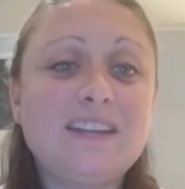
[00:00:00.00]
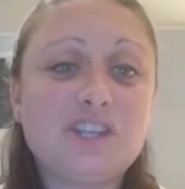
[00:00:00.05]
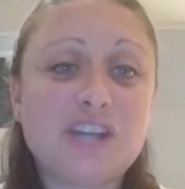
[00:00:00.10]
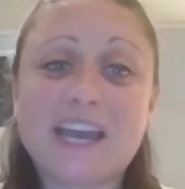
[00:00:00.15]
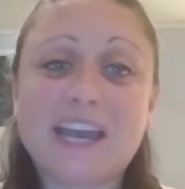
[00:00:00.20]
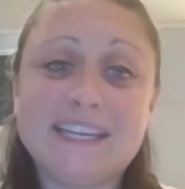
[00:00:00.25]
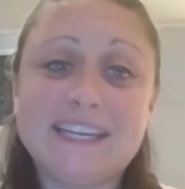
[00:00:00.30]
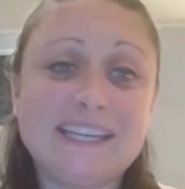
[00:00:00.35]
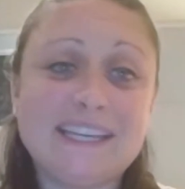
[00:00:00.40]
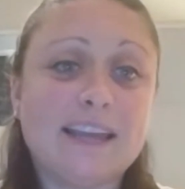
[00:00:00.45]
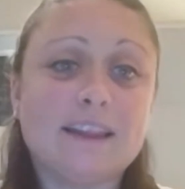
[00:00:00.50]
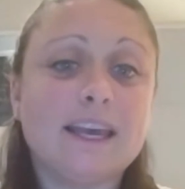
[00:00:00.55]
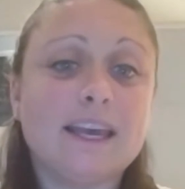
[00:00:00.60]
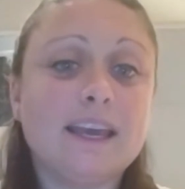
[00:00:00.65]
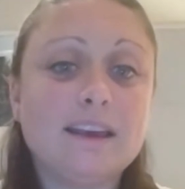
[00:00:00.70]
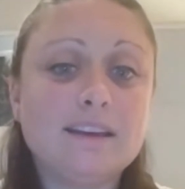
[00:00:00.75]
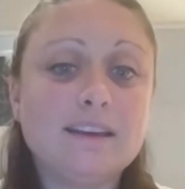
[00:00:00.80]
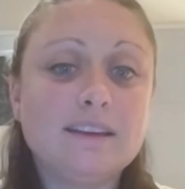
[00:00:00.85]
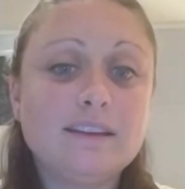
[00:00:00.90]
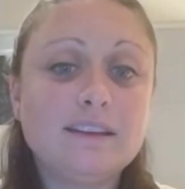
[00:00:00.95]
check it daily.
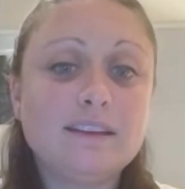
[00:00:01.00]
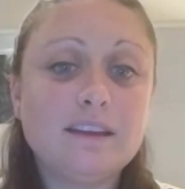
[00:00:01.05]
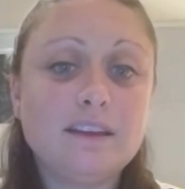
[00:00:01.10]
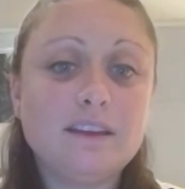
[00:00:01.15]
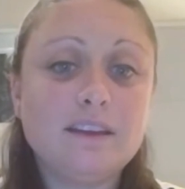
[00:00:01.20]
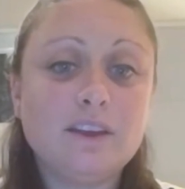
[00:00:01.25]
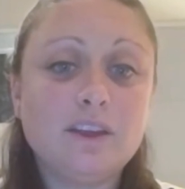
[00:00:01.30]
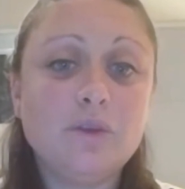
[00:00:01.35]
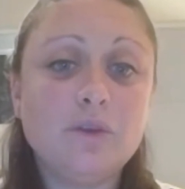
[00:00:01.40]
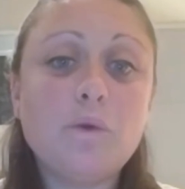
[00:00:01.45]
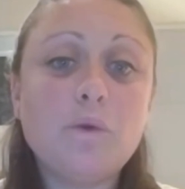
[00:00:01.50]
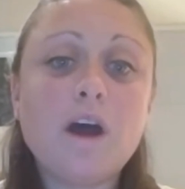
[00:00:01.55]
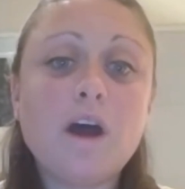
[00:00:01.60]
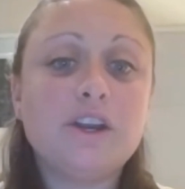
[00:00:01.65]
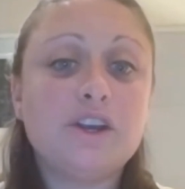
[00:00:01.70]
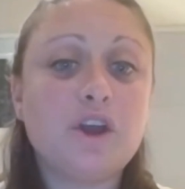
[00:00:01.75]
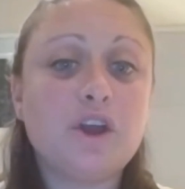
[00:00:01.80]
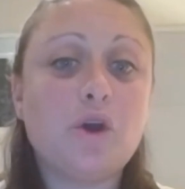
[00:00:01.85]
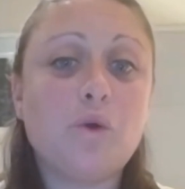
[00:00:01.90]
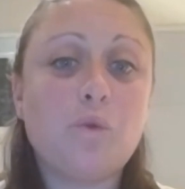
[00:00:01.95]
You want
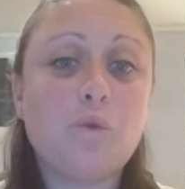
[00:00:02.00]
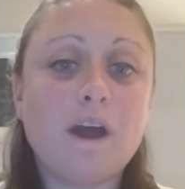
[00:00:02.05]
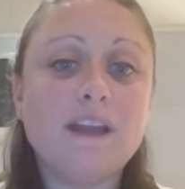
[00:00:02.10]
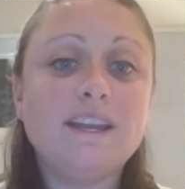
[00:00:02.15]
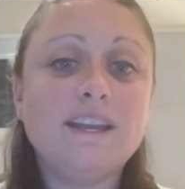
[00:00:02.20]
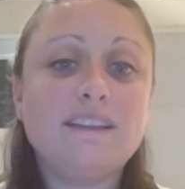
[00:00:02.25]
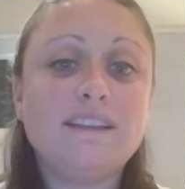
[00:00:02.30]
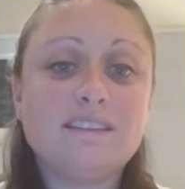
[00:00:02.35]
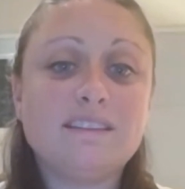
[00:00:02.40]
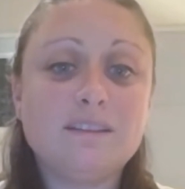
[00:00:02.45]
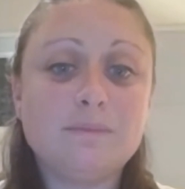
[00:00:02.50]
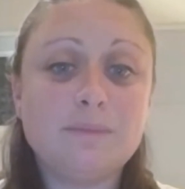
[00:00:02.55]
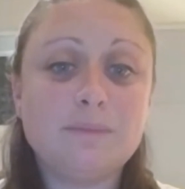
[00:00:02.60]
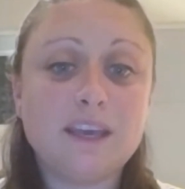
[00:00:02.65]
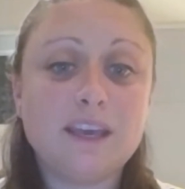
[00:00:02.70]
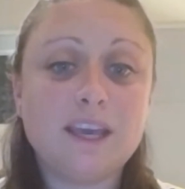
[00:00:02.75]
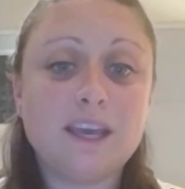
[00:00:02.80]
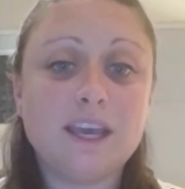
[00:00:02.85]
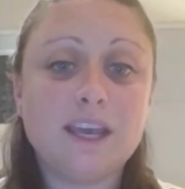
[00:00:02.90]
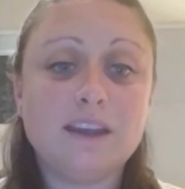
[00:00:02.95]
to know what needs to
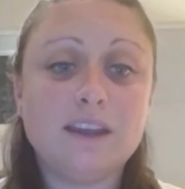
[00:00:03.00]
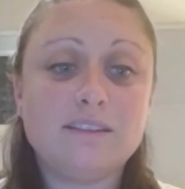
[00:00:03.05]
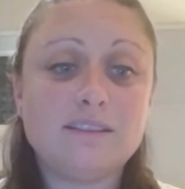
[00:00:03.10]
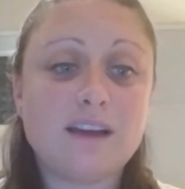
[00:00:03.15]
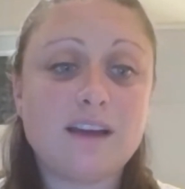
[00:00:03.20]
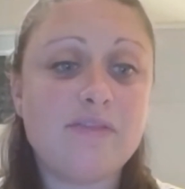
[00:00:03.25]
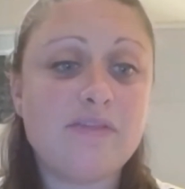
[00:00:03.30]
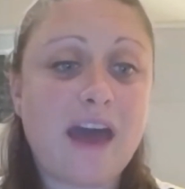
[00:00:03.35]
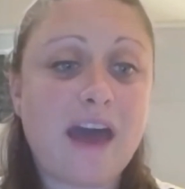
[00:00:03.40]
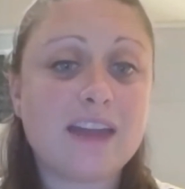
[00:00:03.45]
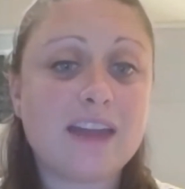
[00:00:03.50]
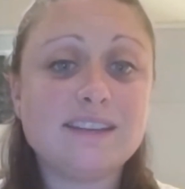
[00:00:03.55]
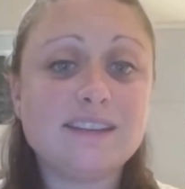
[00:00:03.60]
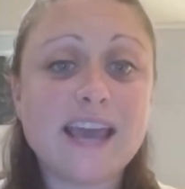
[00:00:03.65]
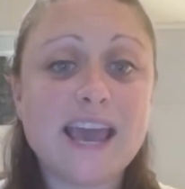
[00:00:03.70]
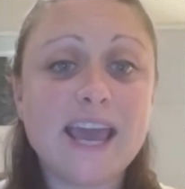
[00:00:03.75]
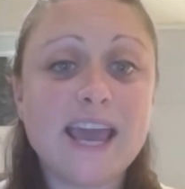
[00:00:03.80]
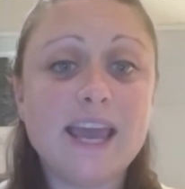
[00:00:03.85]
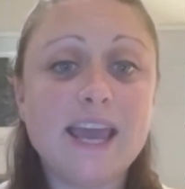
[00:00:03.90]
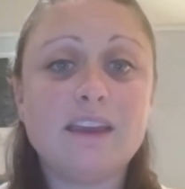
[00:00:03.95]
be done that
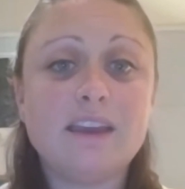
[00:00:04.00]
day.